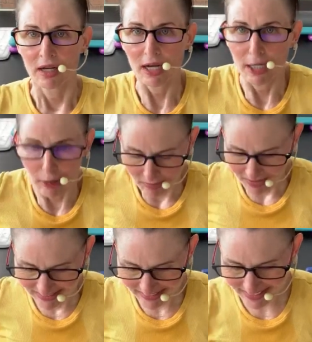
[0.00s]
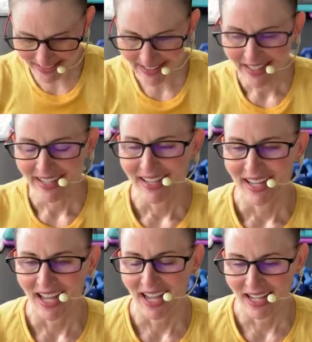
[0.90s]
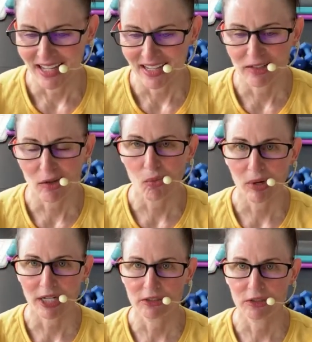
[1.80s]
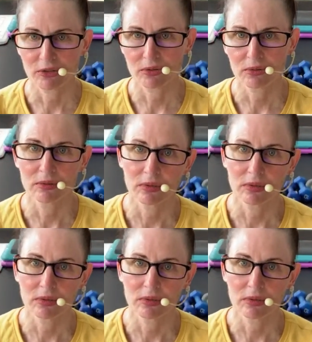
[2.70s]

Um, and what I do,